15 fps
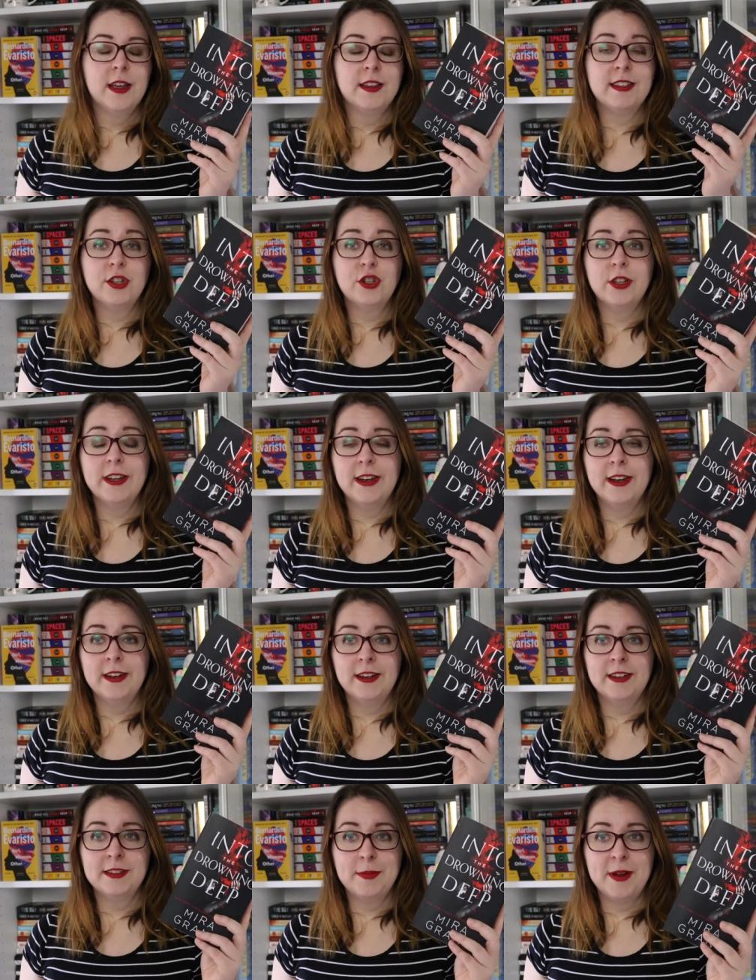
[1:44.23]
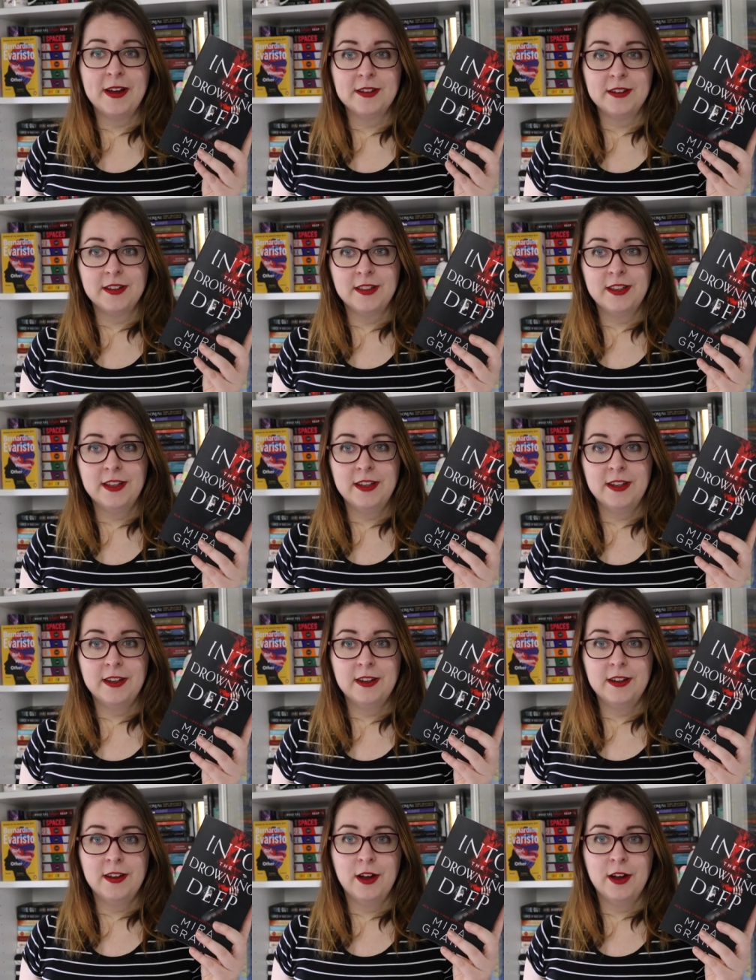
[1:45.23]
Essentially, it is about the